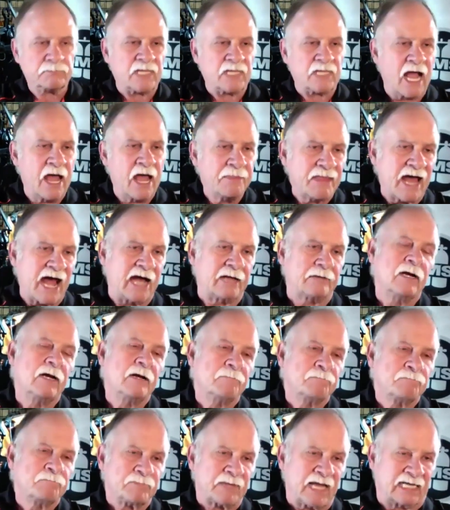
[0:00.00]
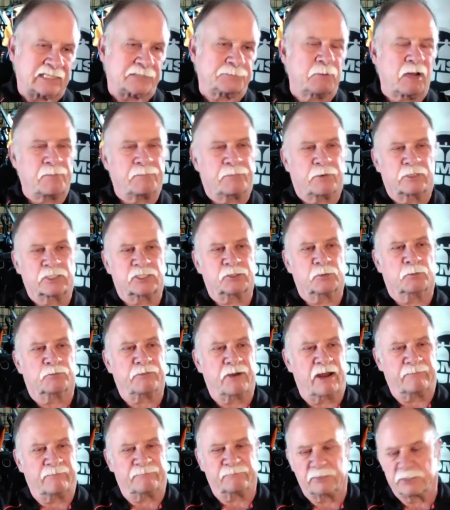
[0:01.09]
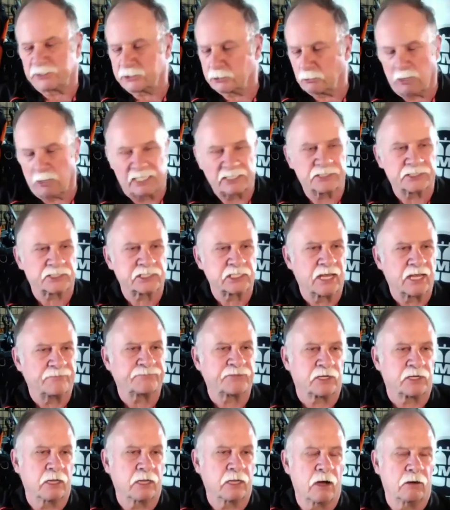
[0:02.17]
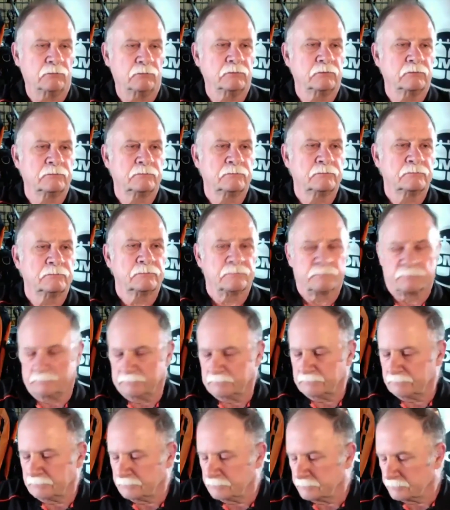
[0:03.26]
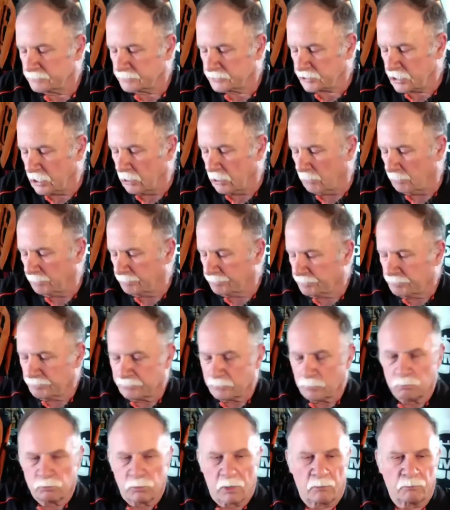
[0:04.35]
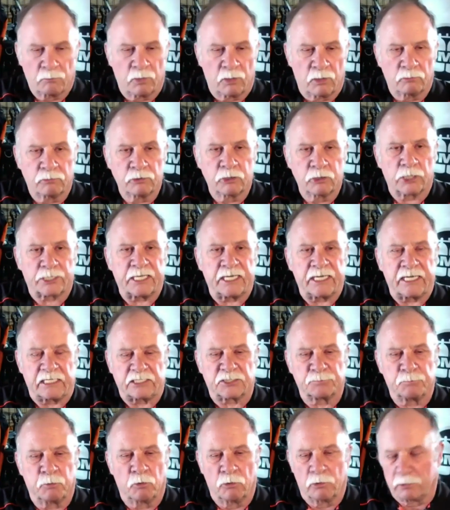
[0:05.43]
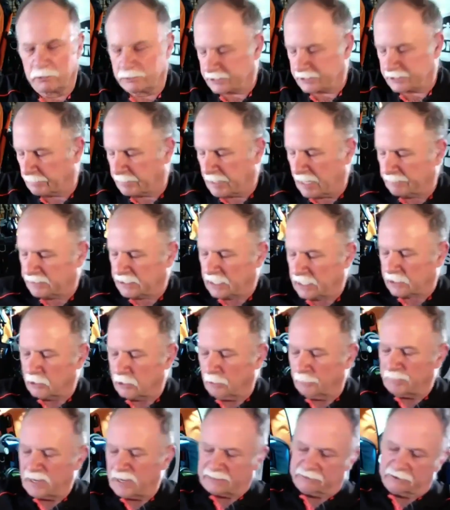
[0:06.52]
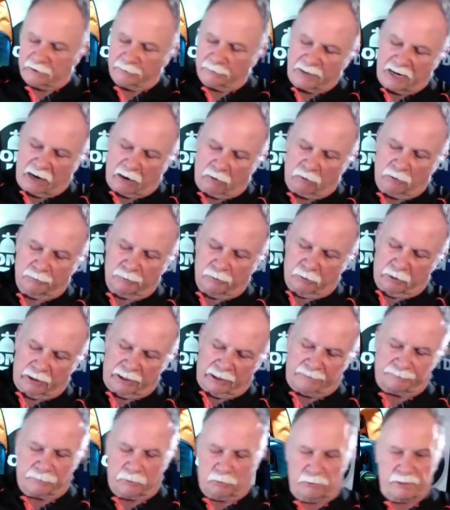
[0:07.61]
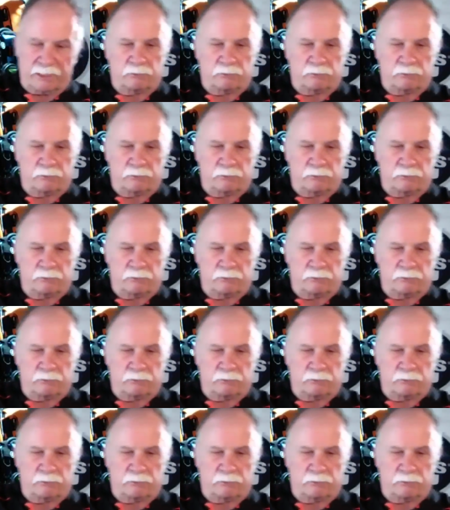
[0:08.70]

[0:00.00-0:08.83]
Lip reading: and that's my personal preference. So I just left it alone. So when we're looking at spools, I'll probably not go back to the PowerPoint. We